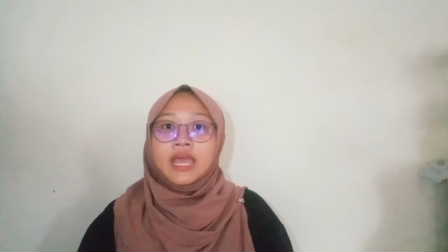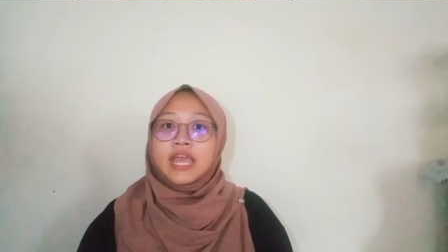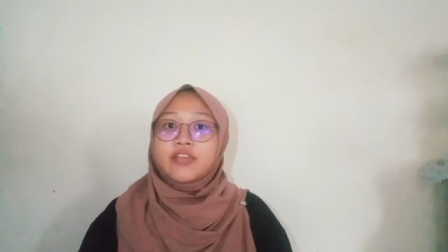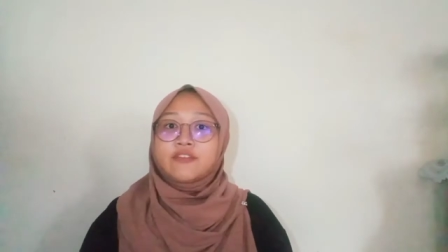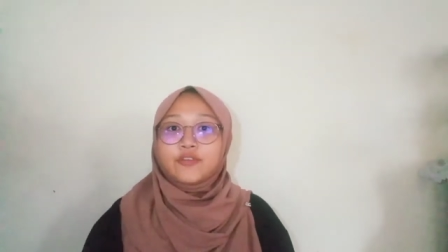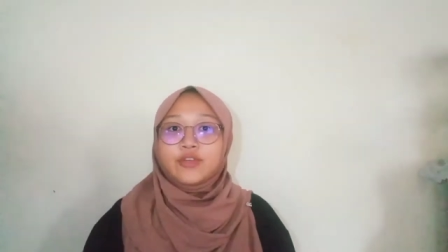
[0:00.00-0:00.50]

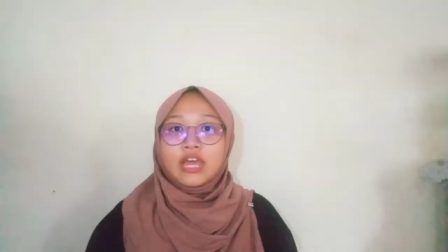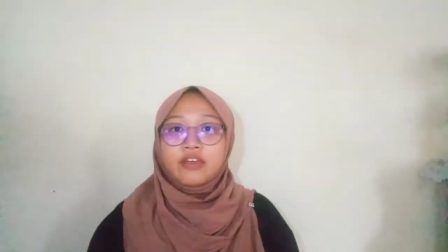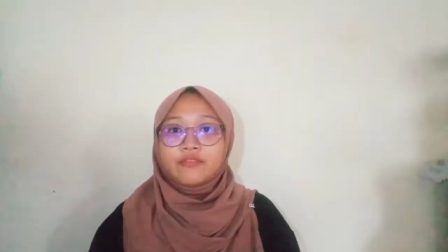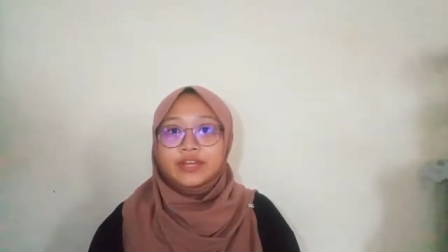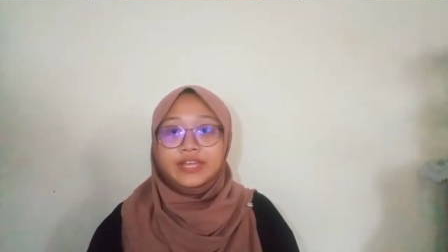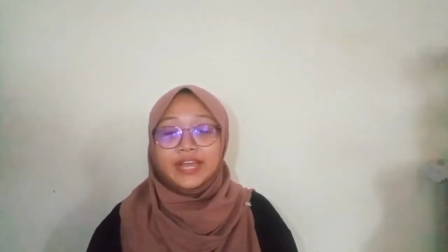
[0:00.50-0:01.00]
If you
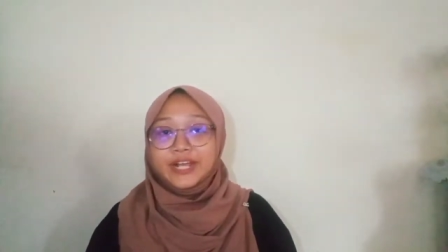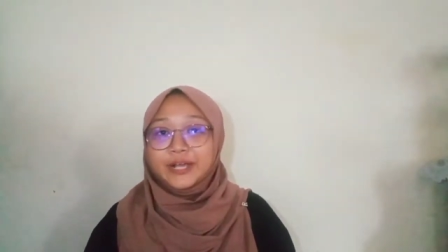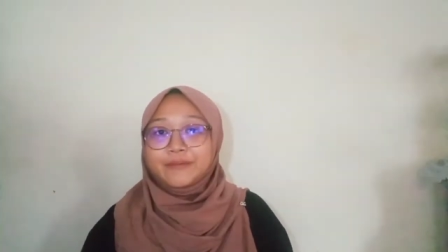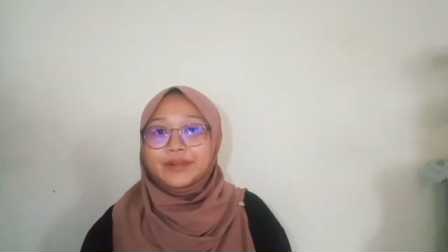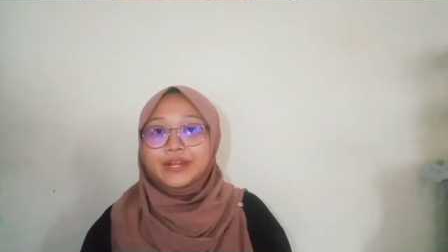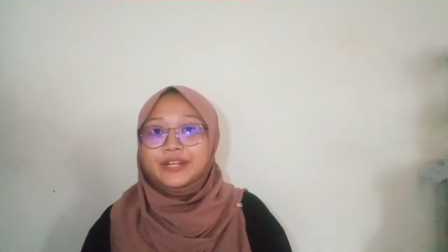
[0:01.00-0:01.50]
have a
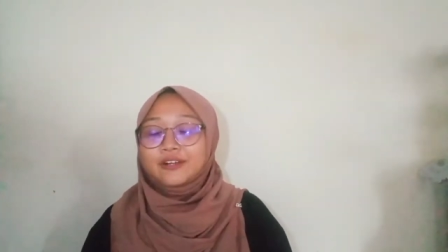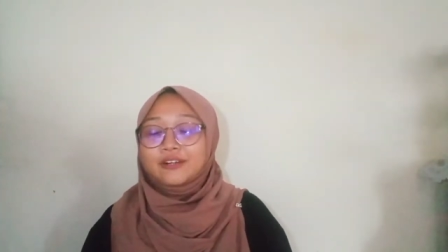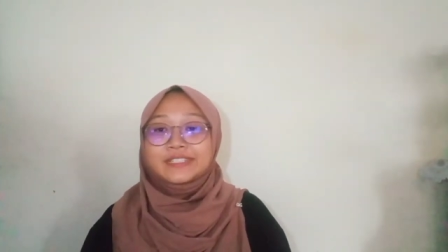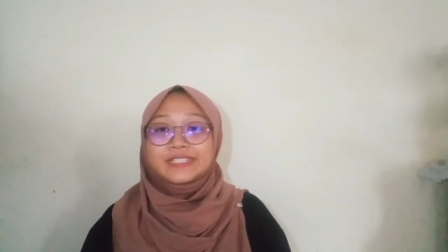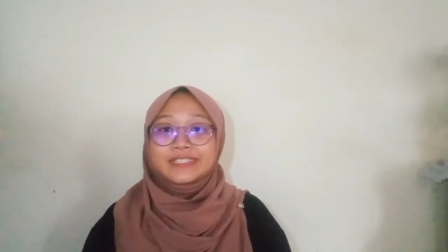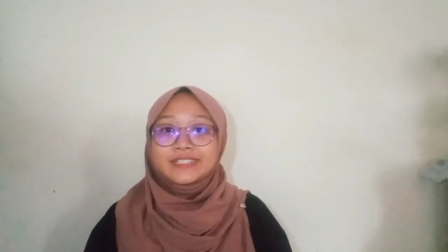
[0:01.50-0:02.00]
younger brother or
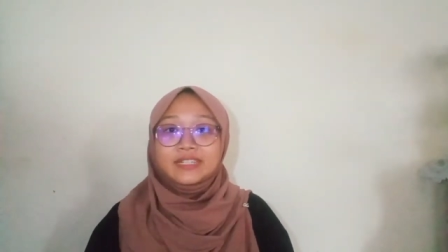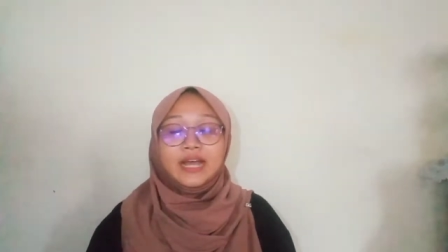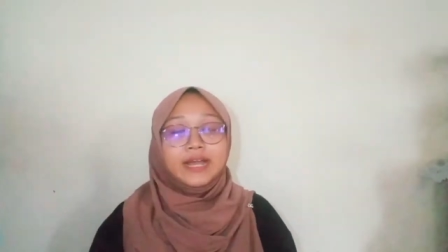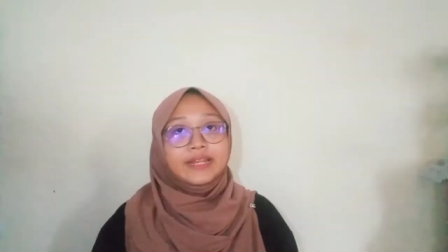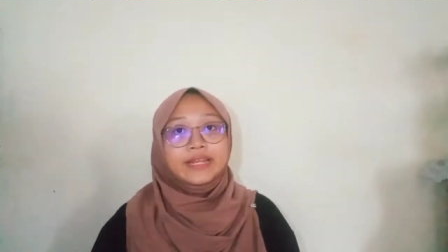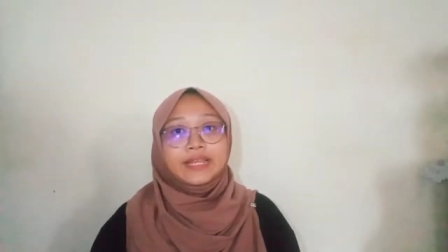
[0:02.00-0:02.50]
sister
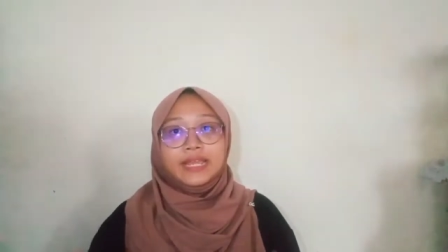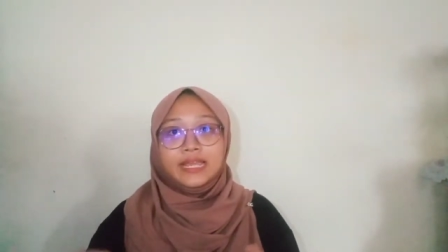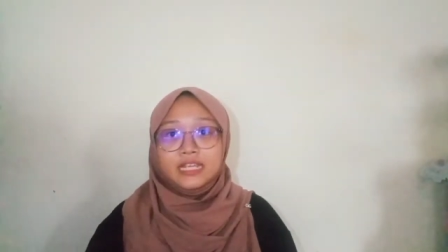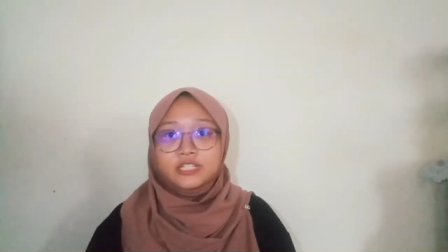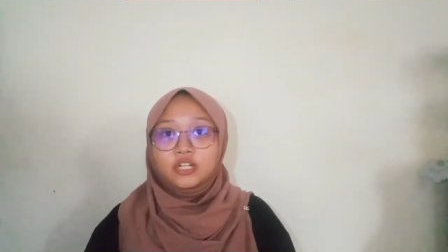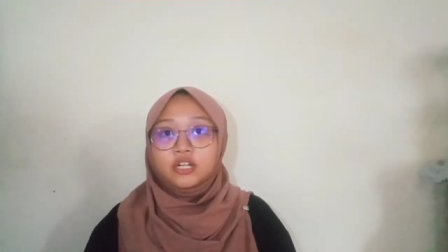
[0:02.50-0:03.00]
under the
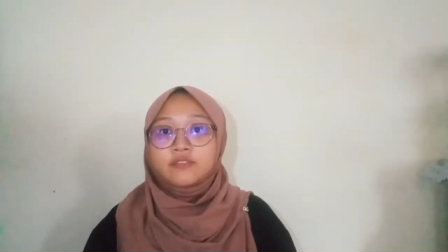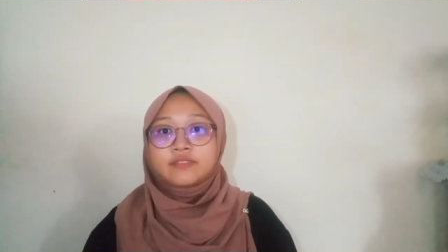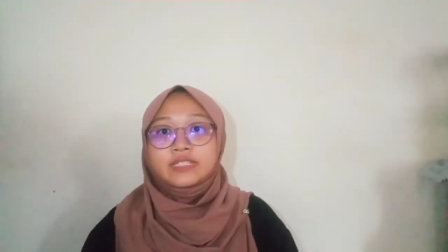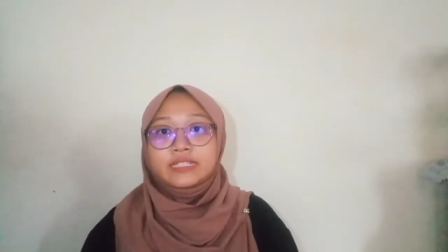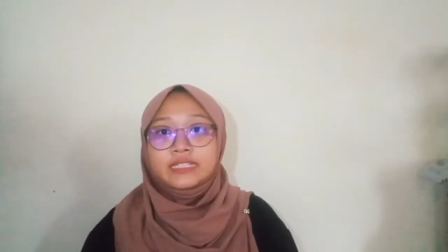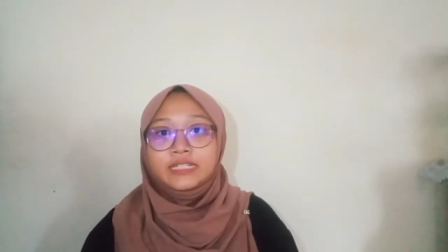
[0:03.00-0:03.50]
age of
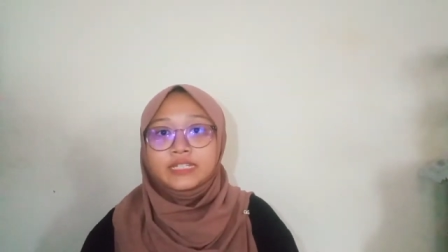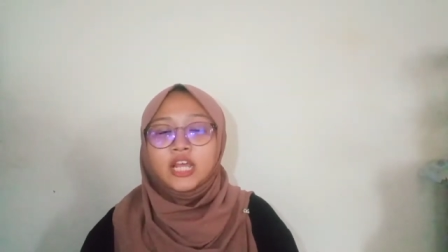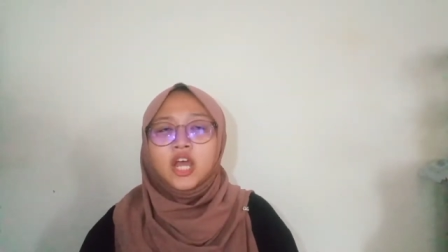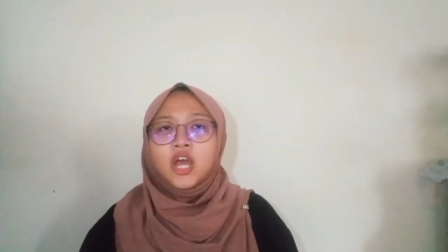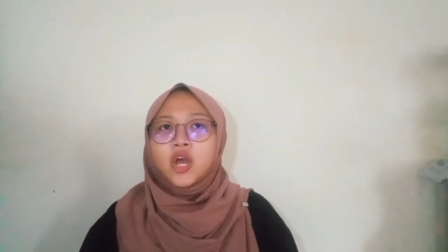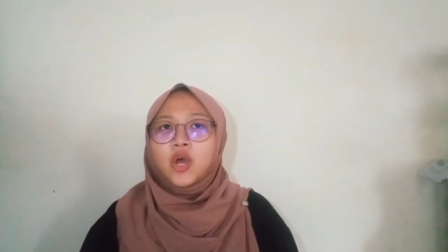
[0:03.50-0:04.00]
13,
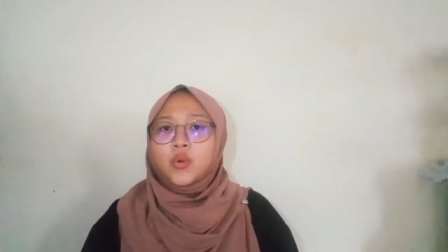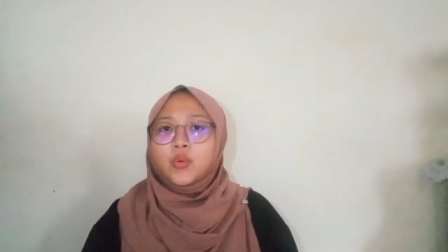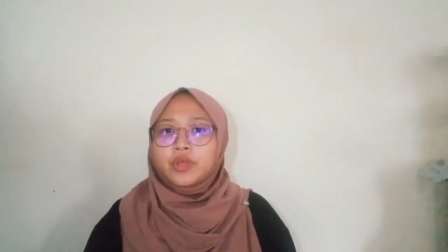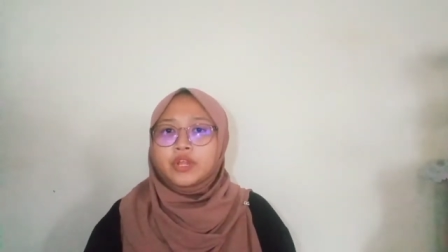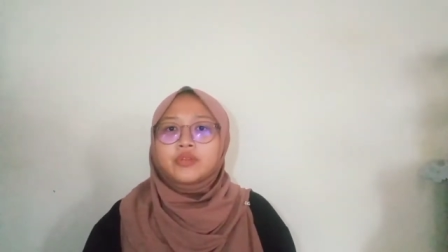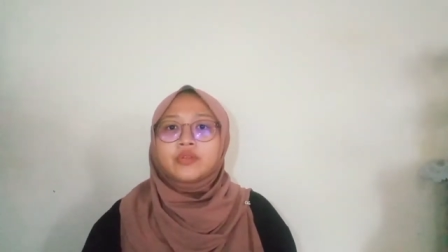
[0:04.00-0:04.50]

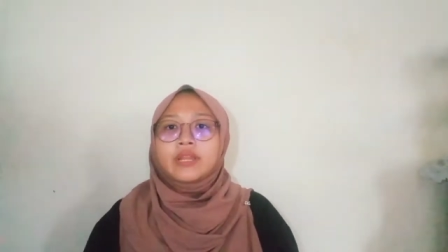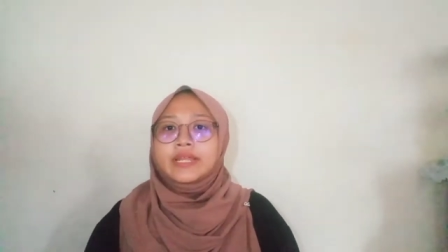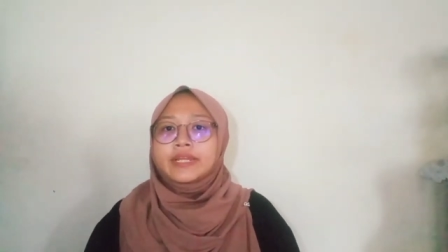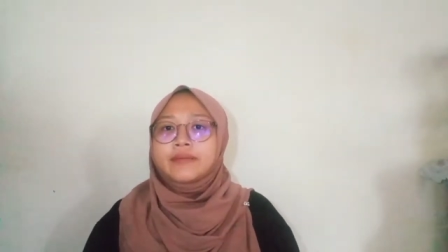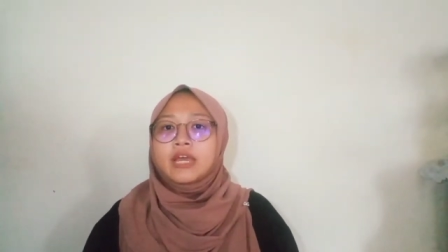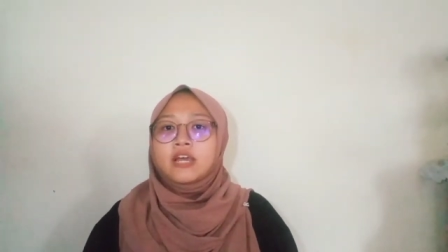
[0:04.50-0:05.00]
will you let
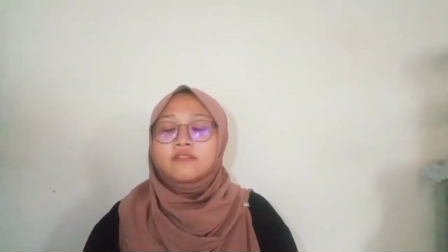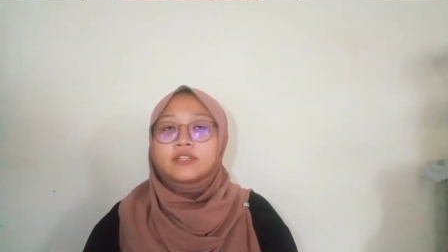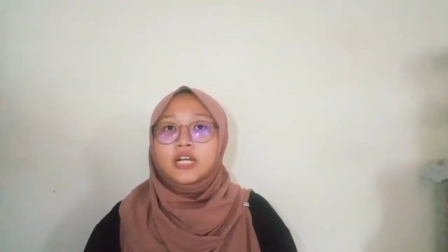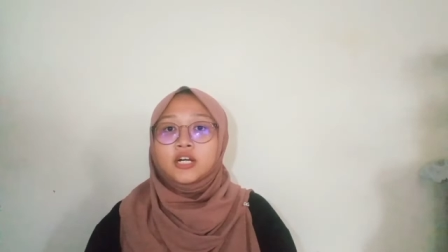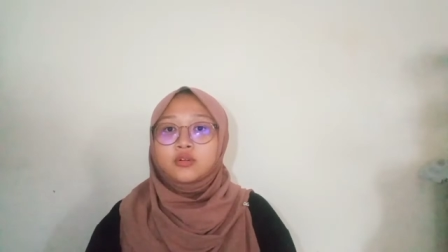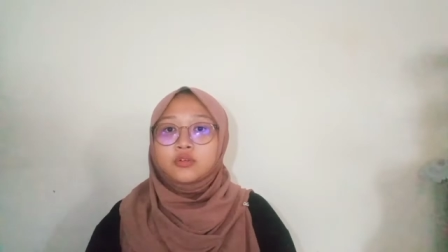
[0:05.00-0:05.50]
them have
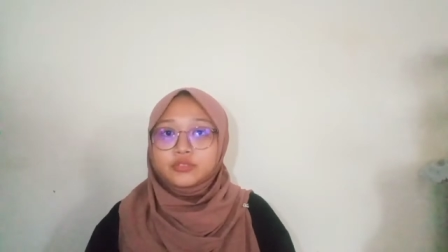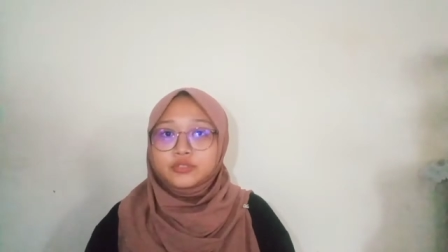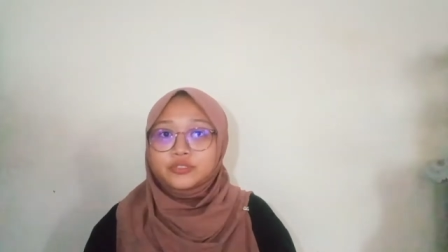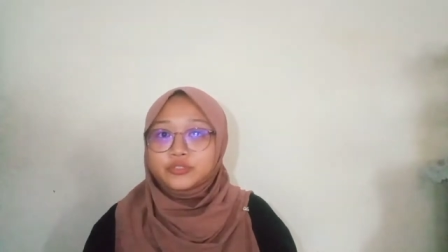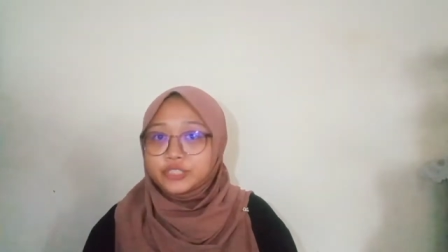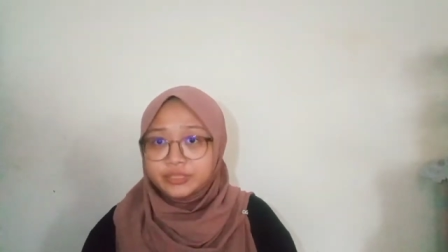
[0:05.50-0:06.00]
their own
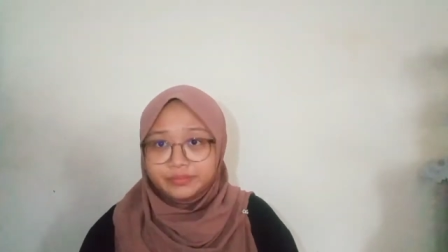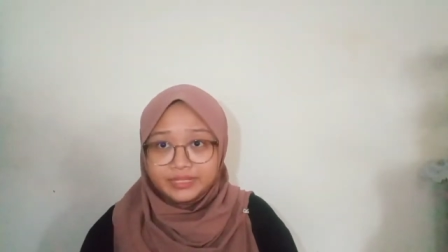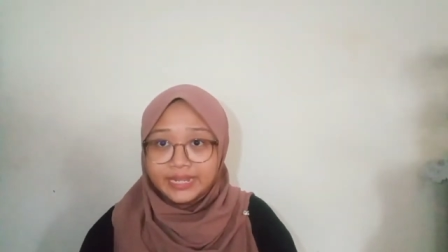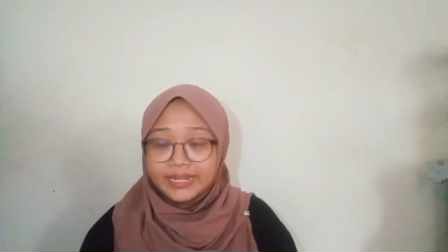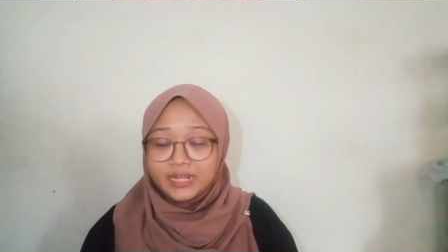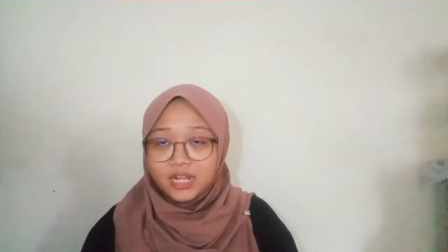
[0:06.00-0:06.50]
social
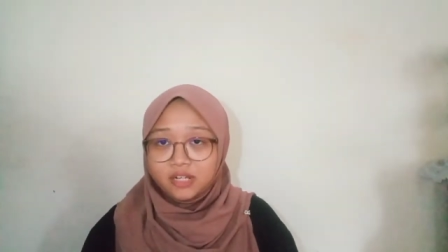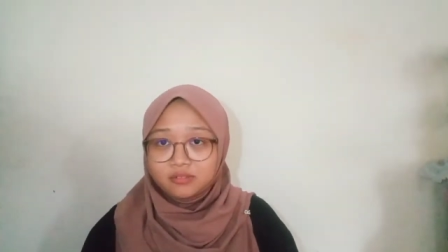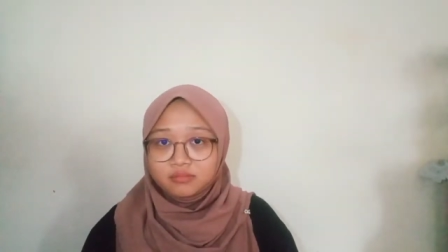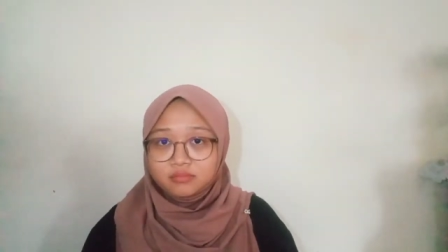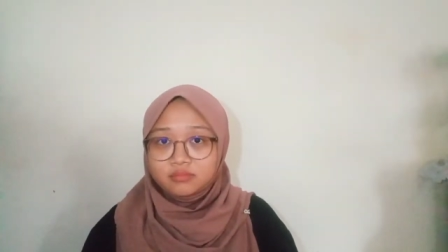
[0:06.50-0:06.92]
media account?